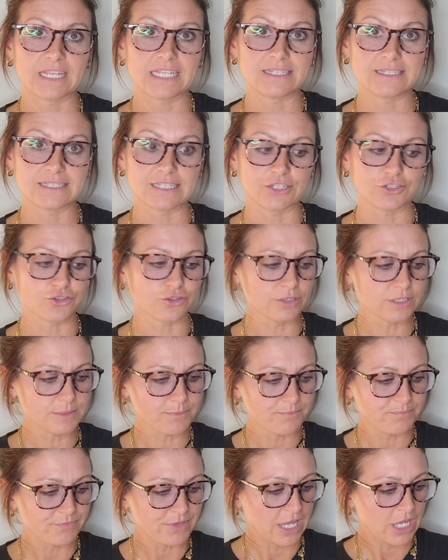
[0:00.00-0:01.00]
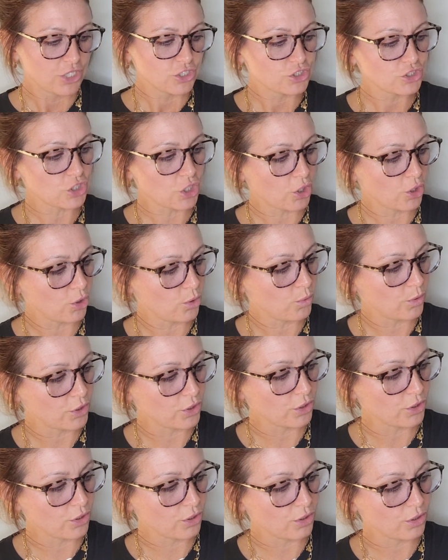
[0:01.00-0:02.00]
Essentials. So
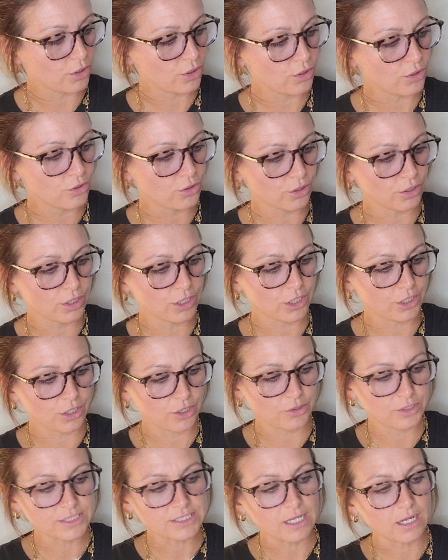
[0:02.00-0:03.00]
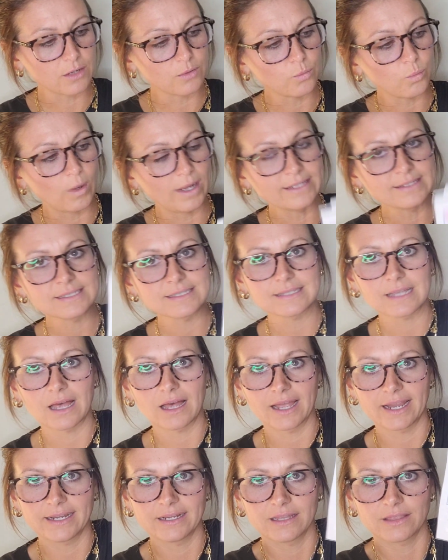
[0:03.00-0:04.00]
you're gonna notice on one
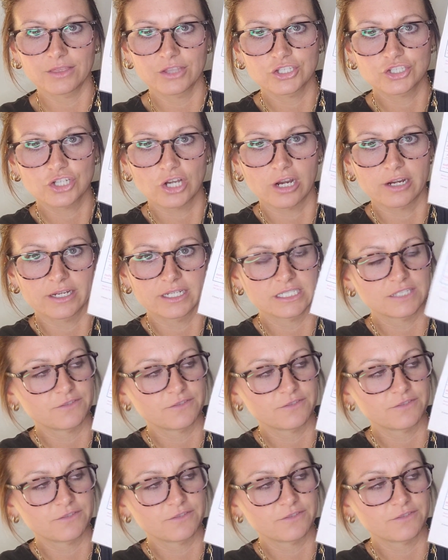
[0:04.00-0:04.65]
side, the chart is